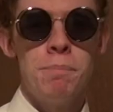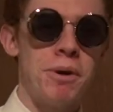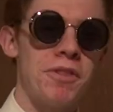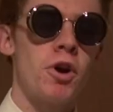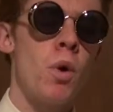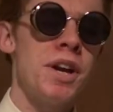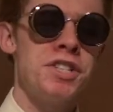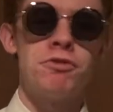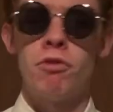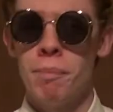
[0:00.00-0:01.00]
But the
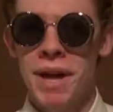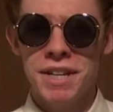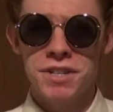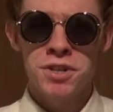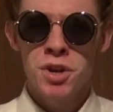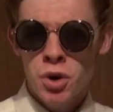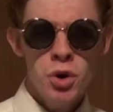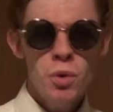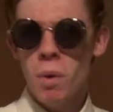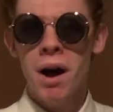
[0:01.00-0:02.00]
question remains,
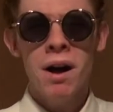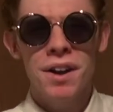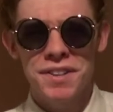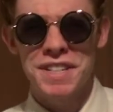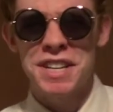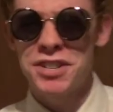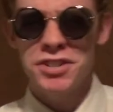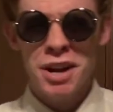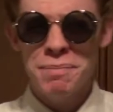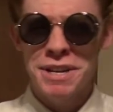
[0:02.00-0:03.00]
who are these
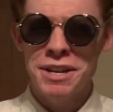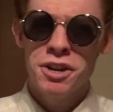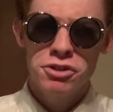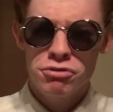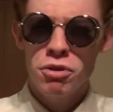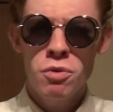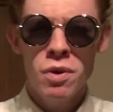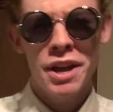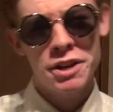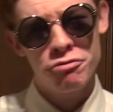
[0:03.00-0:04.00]
stubby,
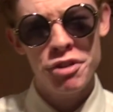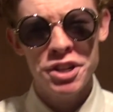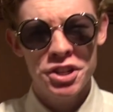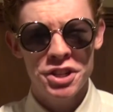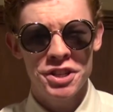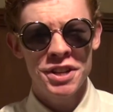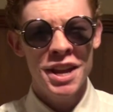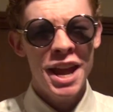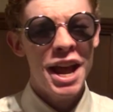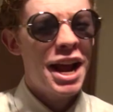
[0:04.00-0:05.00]
troll-like creatures,
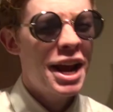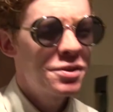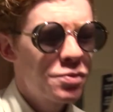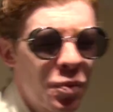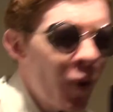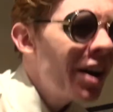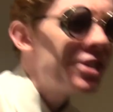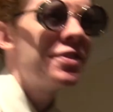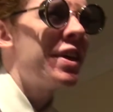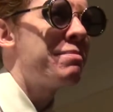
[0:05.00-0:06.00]
and why
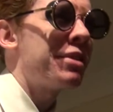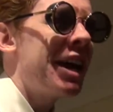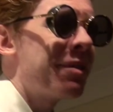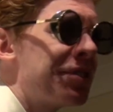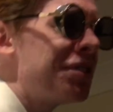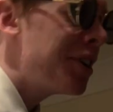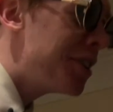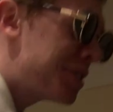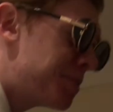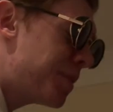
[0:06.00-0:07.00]
do they pronounce
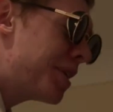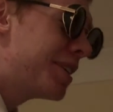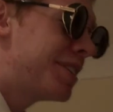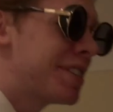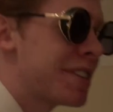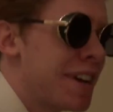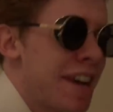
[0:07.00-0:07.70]
certain words